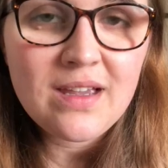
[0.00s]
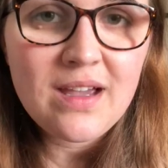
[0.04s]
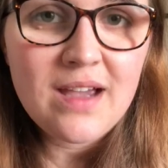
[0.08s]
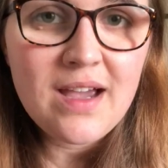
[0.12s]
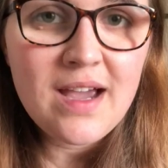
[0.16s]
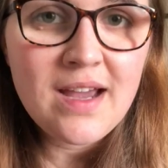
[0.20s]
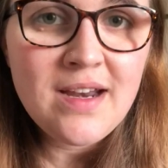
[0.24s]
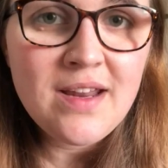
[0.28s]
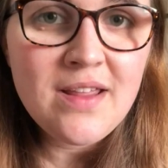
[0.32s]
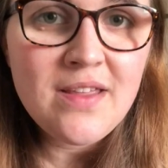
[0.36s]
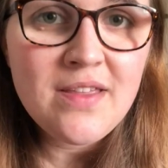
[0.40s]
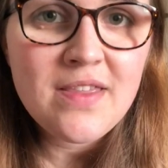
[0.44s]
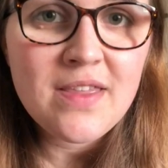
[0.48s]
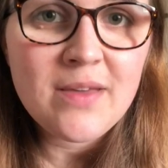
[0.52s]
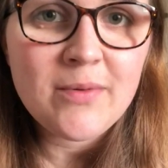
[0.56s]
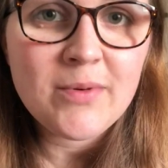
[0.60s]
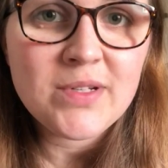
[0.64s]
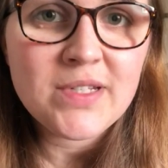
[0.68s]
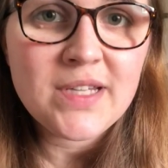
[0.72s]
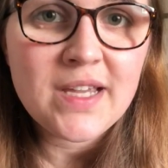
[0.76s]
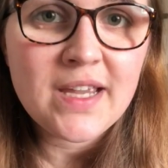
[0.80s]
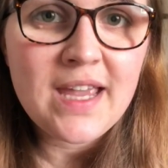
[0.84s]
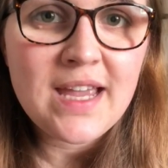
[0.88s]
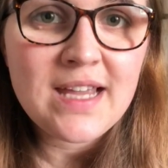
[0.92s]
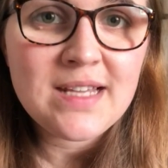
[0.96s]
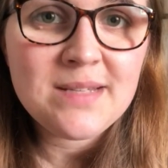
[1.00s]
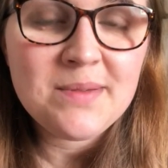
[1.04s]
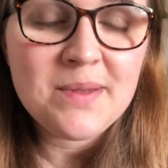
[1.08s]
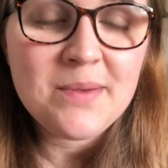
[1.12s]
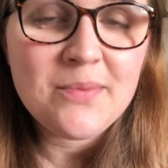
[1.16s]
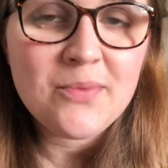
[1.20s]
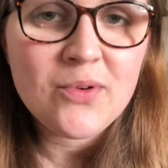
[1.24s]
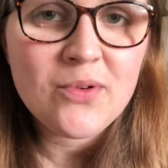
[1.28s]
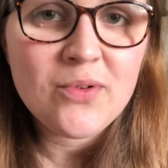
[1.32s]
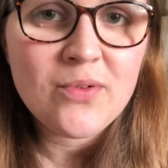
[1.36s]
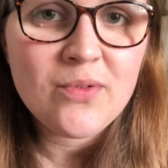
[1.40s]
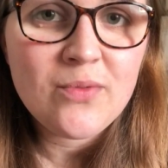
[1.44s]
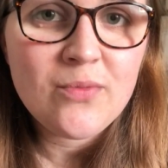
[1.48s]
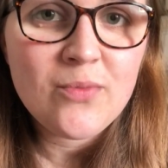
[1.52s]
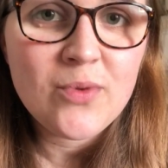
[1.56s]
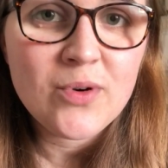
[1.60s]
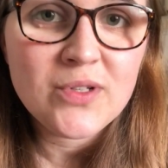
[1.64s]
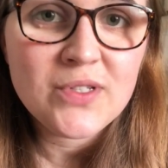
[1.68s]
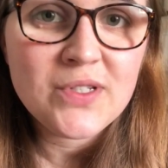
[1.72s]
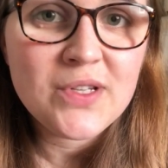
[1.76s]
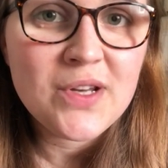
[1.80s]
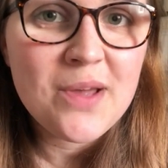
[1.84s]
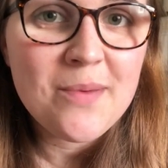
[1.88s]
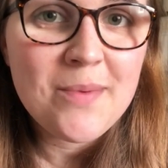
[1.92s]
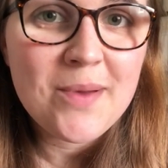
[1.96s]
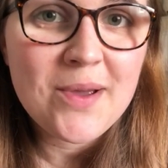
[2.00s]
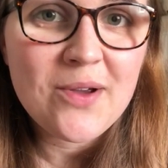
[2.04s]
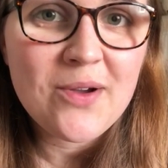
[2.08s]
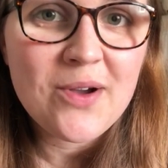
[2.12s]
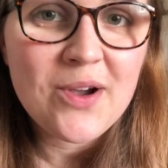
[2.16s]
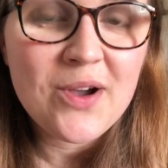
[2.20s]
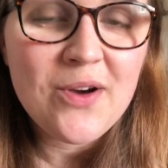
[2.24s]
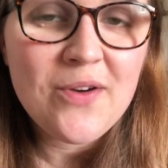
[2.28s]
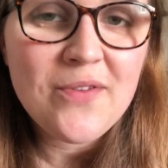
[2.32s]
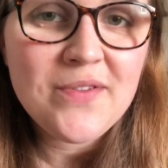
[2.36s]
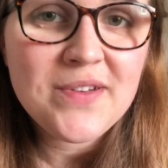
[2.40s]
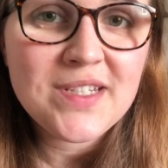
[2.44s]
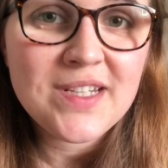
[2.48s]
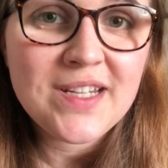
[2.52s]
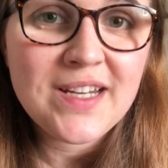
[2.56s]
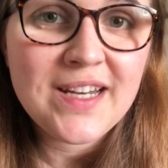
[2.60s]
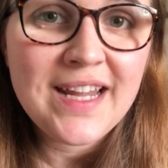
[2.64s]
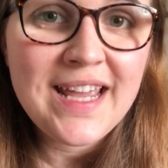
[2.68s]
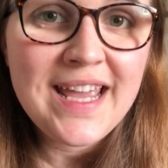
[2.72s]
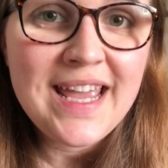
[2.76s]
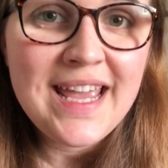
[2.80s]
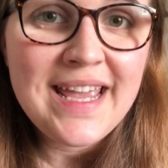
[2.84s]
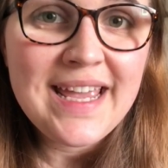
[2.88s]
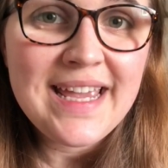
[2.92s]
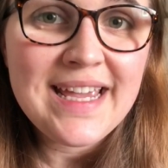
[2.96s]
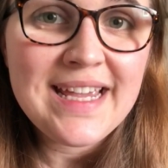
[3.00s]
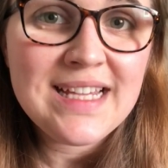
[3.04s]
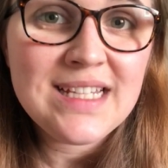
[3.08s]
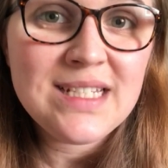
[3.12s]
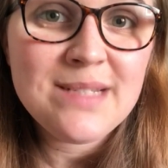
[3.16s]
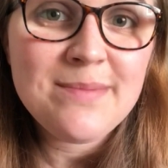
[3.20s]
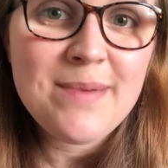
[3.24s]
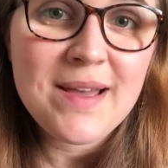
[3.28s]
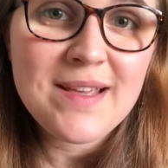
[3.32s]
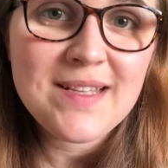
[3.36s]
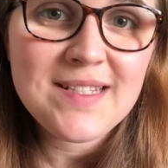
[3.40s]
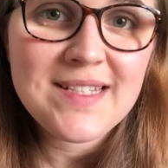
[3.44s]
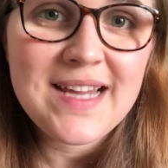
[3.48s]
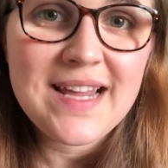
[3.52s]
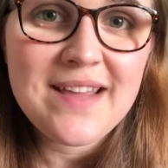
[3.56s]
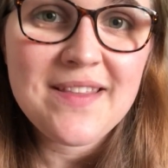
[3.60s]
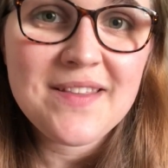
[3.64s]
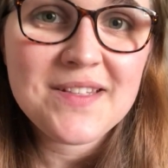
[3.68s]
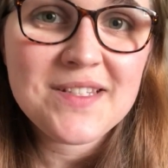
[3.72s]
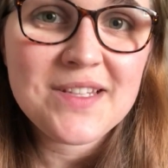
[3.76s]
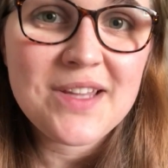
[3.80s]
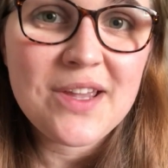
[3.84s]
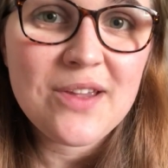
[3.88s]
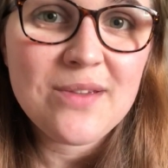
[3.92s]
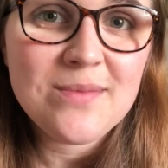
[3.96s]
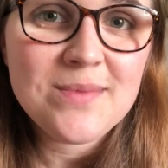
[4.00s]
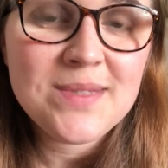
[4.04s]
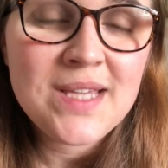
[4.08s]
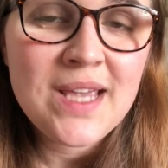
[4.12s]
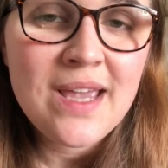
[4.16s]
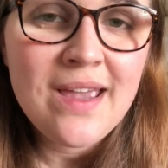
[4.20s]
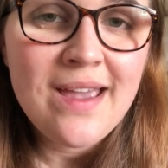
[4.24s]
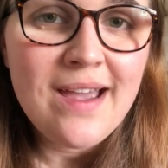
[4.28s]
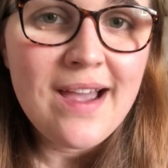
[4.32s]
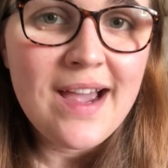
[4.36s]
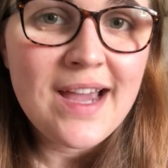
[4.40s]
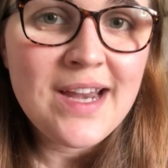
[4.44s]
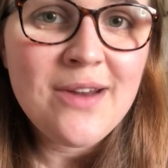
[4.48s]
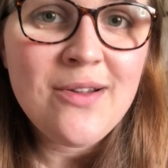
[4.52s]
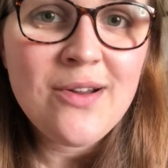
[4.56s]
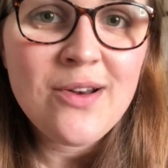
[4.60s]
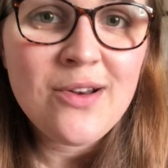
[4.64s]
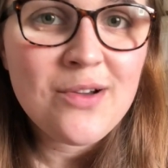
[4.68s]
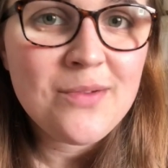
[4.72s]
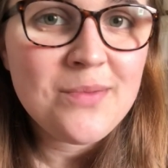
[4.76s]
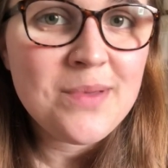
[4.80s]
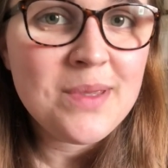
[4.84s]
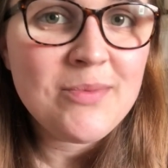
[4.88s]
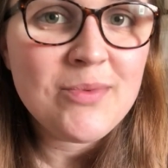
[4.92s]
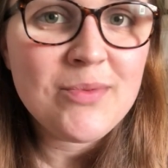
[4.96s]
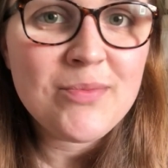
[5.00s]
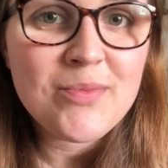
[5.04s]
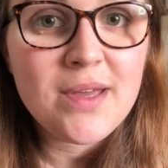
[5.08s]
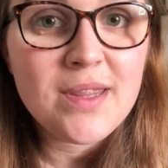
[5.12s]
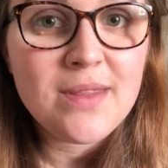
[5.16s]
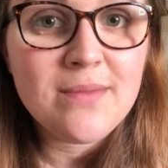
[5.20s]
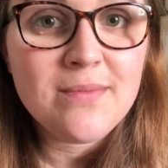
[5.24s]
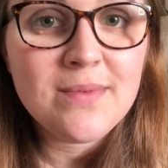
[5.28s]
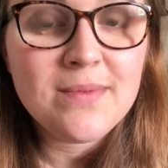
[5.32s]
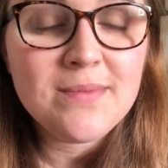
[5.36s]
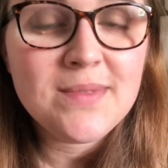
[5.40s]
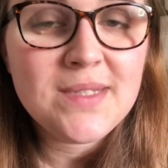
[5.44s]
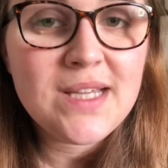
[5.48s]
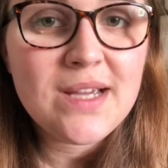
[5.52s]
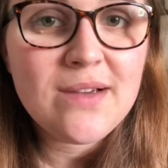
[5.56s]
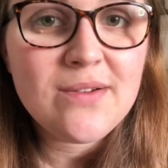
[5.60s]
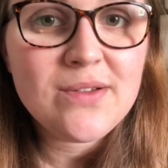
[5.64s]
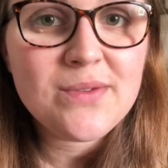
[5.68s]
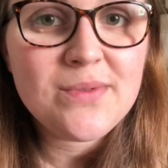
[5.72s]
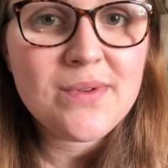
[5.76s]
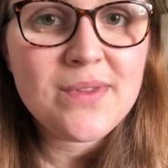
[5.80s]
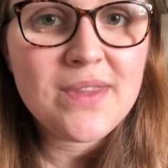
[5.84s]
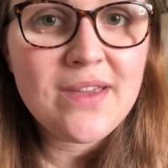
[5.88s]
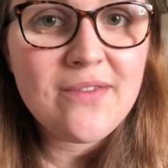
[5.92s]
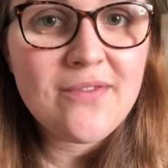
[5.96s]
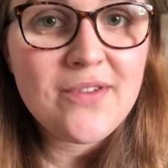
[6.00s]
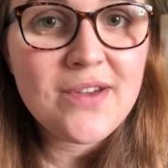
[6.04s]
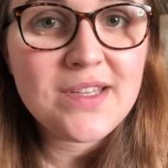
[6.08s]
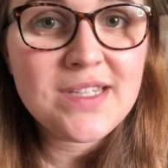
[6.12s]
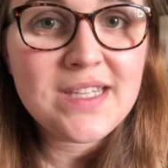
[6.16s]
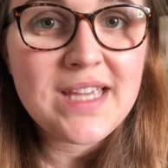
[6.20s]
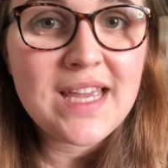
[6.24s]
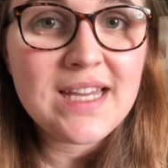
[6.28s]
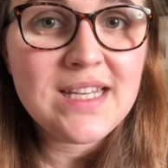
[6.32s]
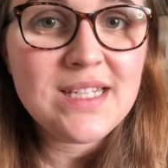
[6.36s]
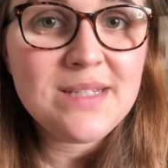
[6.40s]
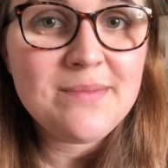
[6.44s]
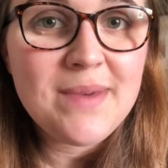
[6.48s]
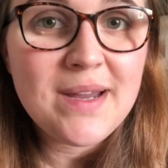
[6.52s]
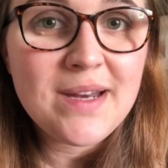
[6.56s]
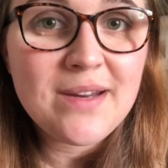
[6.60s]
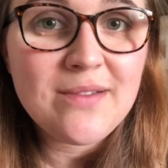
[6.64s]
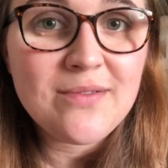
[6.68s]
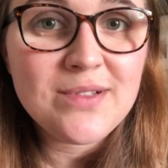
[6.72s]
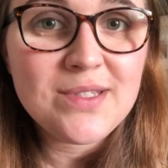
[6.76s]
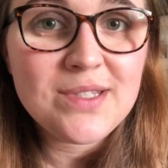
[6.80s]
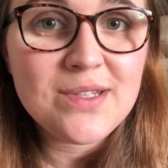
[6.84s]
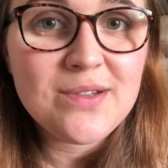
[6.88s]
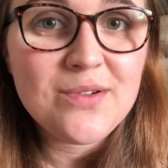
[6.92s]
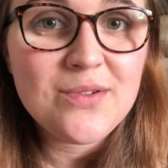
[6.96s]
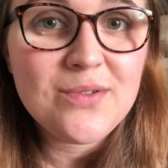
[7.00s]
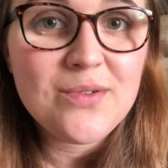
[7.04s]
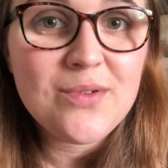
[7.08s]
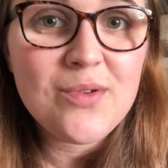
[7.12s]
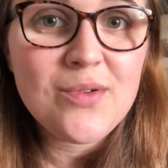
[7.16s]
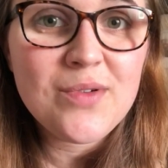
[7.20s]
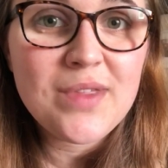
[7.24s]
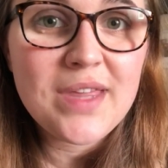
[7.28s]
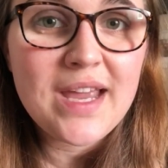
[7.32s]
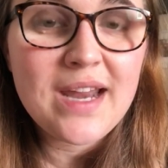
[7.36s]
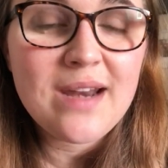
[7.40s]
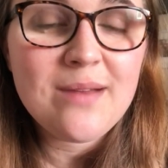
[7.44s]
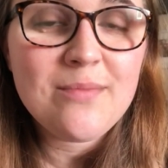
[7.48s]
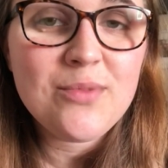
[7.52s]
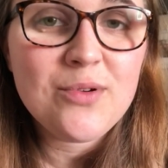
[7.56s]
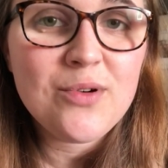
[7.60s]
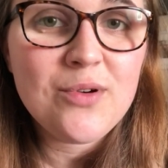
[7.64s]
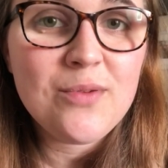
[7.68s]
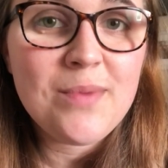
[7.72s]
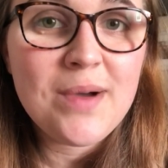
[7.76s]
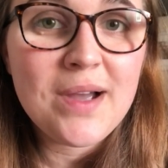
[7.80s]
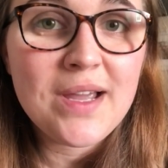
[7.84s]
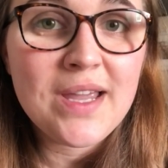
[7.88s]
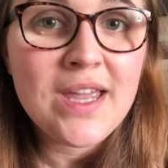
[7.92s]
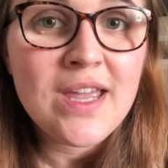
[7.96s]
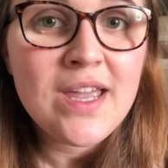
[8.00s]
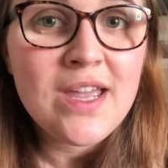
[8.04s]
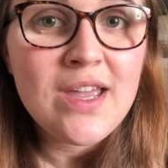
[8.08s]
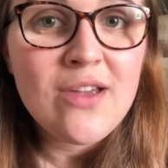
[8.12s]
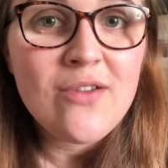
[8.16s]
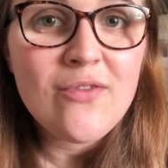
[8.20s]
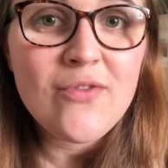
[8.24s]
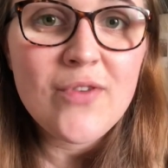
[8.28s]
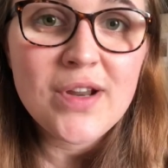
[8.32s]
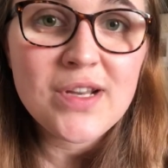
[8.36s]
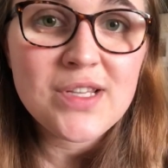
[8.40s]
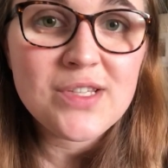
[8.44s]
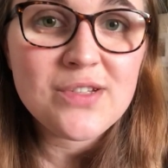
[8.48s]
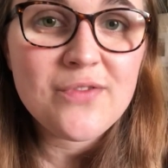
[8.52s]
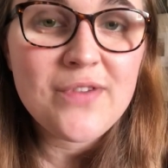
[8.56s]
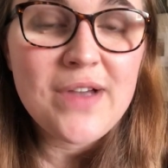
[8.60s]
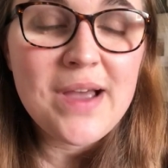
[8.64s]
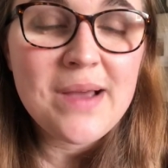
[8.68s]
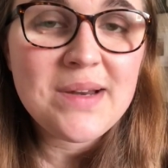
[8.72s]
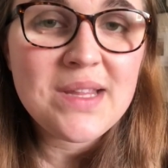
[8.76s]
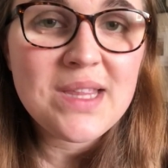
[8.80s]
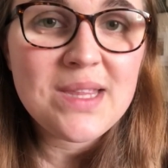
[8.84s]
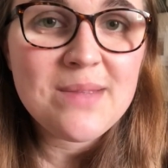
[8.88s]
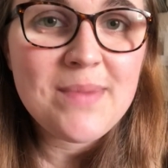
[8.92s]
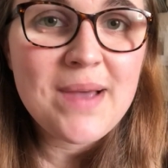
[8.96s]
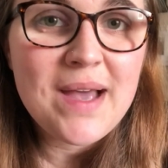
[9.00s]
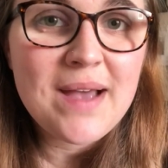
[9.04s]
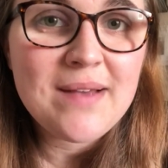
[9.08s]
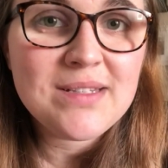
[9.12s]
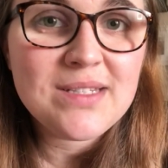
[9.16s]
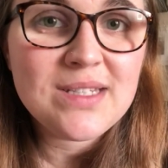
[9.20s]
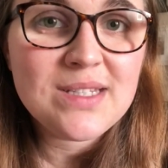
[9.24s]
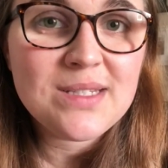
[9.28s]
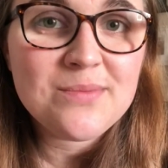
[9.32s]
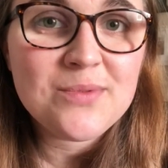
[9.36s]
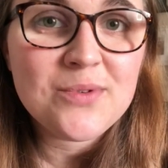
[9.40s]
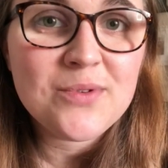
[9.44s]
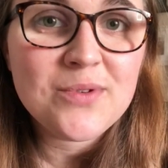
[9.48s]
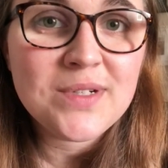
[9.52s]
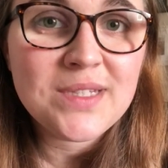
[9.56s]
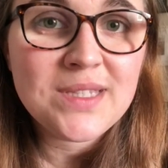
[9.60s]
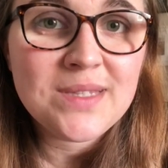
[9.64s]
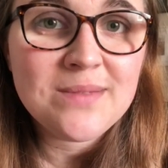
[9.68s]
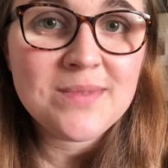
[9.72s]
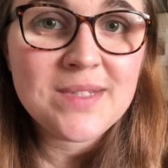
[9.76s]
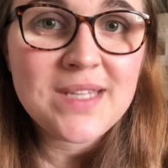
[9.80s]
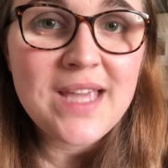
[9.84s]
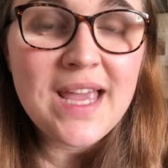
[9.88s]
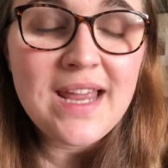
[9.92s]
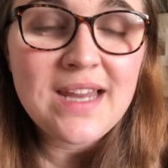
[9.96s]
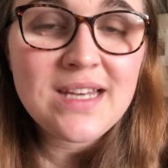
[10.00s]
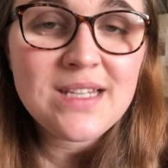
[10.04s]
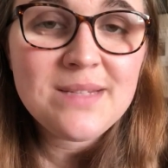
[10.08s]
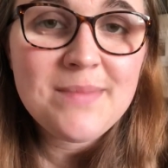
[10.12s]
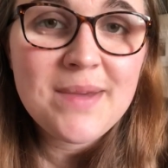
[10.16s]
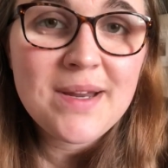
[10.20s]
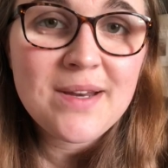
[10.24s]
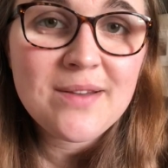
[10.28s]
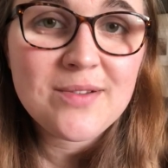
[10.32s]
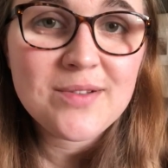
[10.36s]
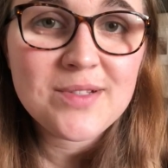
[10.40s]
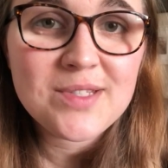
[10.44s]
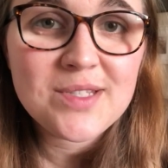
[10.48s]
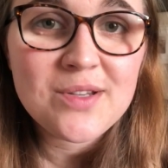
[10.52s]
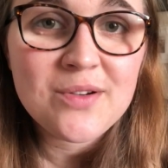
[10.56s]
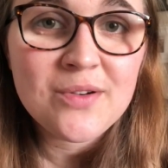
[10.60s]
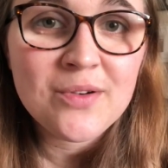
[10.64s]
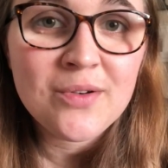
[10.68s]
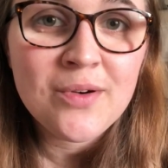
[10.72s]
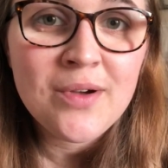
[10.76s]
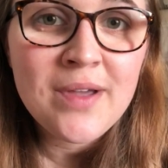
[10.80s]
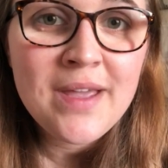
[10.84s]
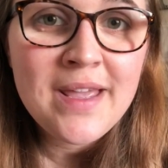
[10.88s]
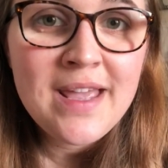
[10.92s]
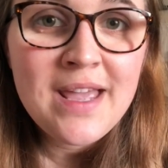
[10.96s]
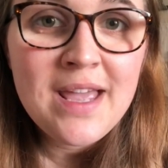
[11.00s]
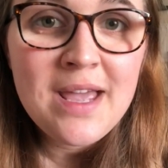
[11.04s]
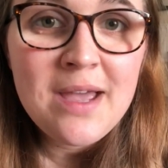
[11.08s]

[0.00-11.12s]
Another thing which I guess people want to know about quite often is about stethoscopes. I know a lot of people buy them themselves when they first get into medical school, or they get it bought by friends or family that perhaps are supporting them to get into medical school.